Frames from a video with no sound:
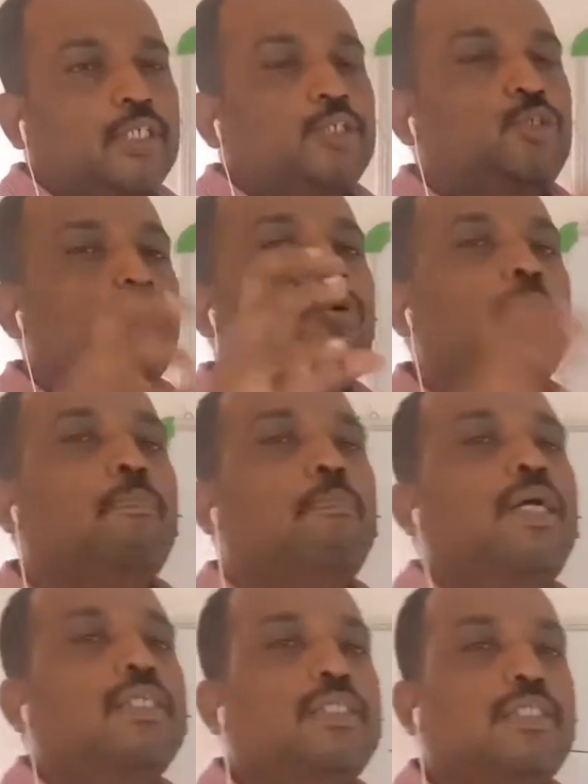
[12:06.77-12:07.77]
you
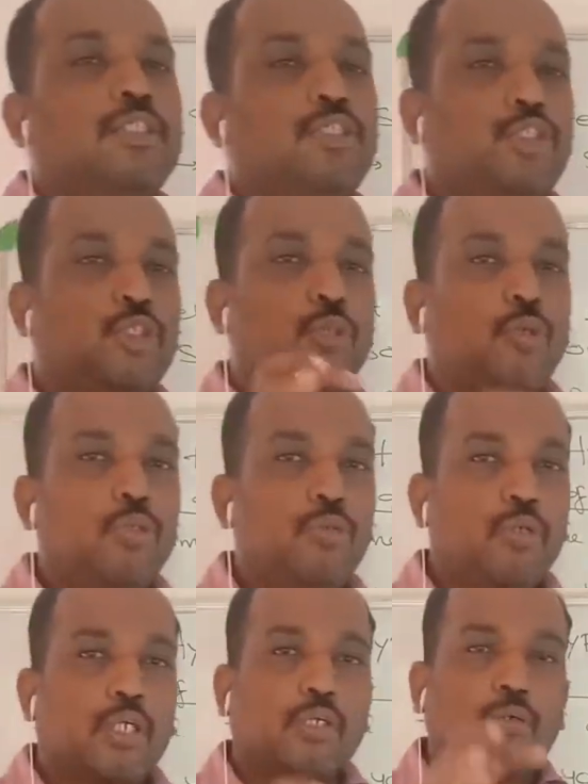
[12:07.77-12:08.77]
must show
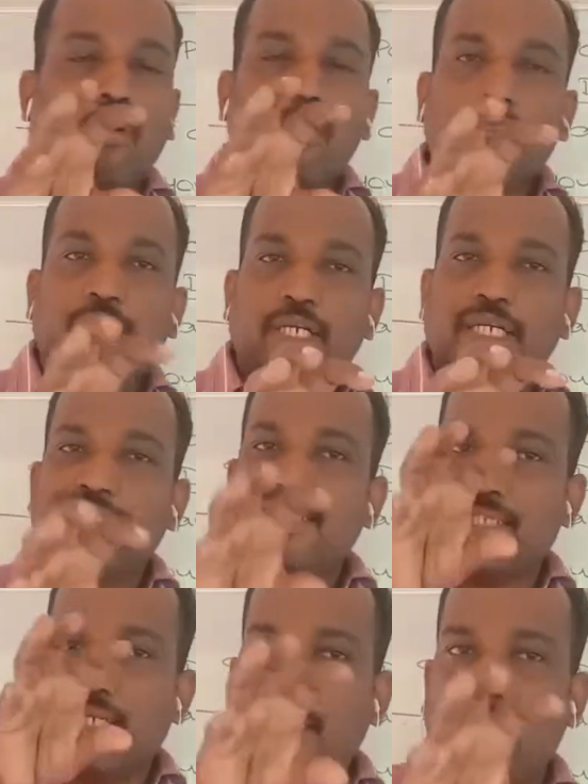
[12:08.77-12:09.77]
your
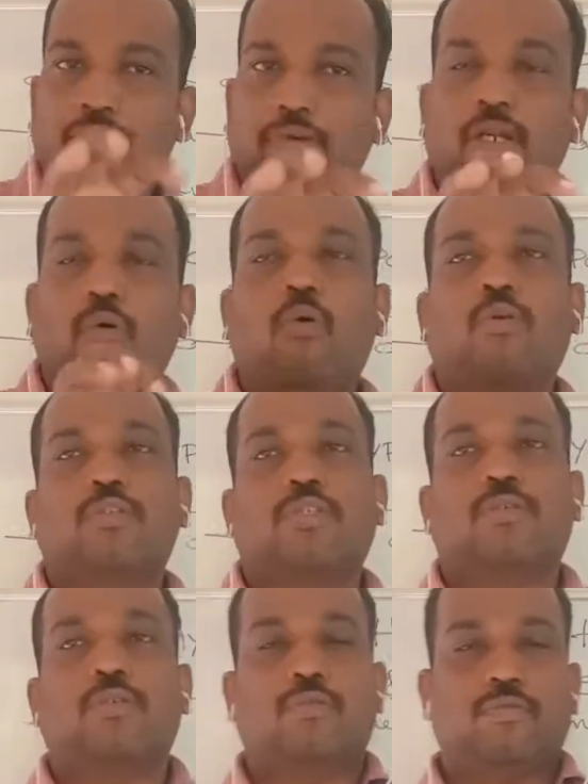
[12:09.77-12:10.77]
confidence level
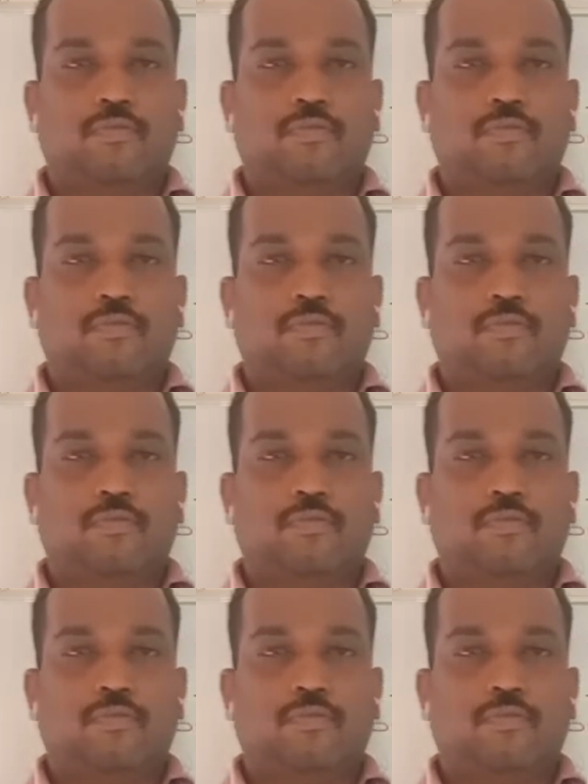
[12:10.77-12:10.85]
also.